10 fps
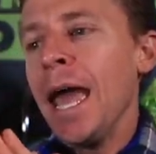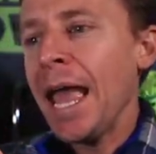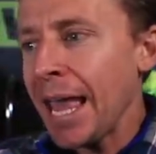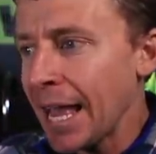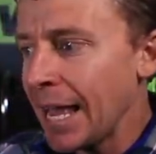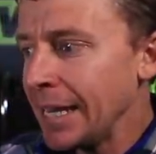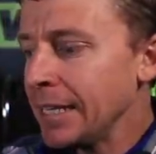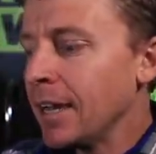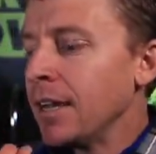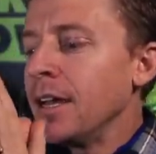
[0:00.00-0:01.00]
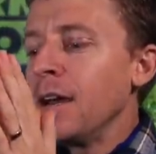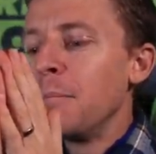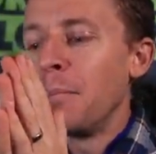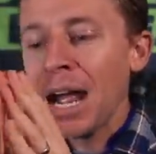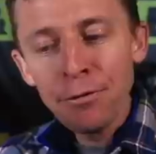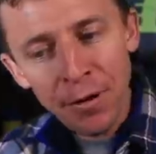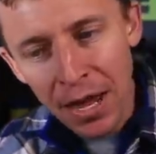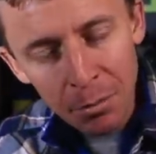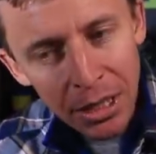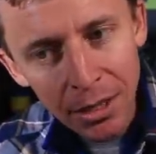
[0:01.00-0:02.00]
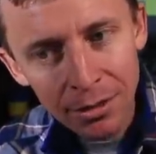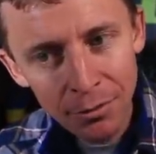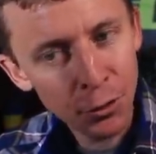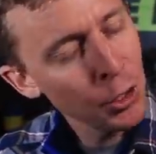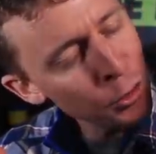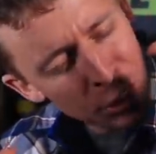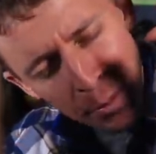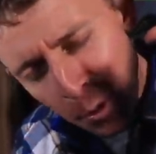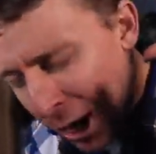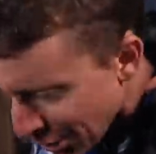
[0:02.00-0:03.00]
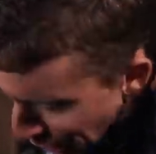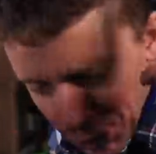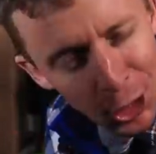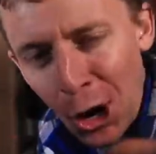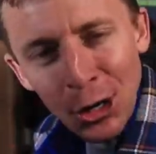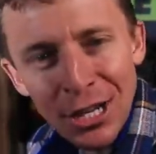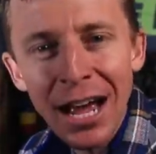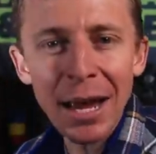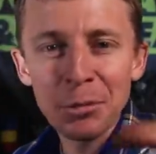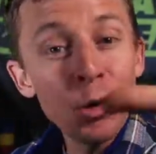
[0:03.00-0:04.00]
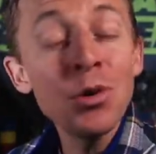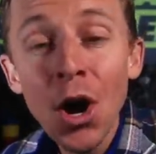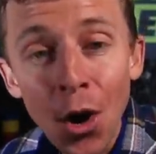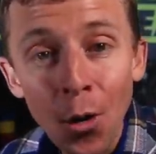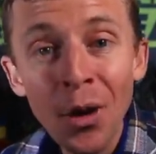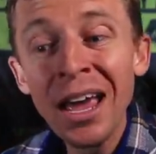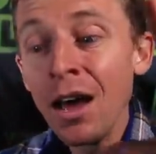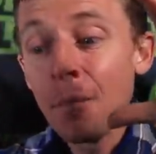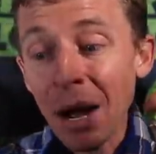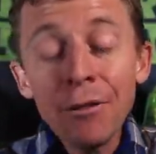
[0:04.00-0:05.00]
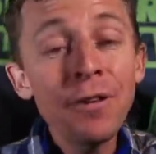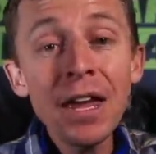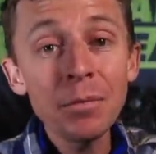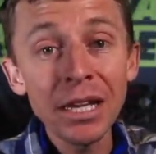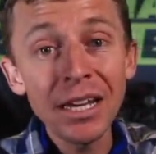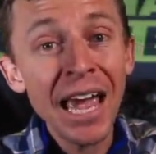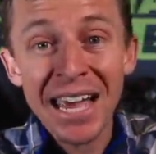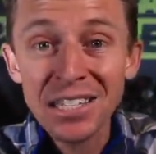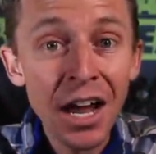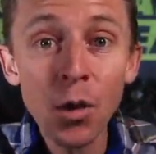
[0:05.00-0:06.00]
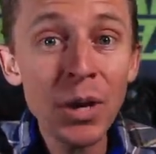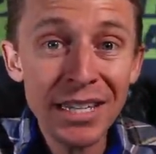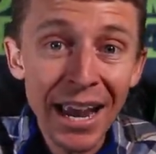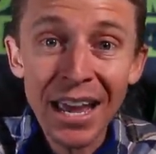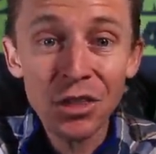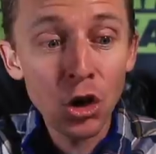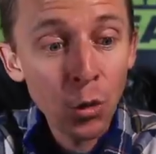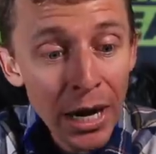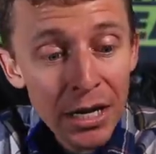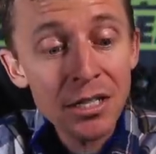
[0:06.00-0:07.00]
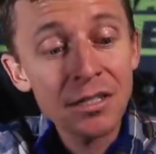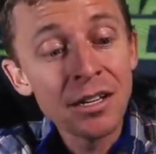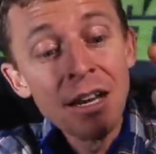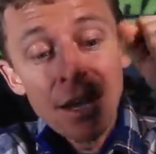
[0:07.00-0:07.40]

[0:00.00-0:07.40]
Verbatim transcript: And my family, for those that have been watching a long time, you know my family has not always had the greatest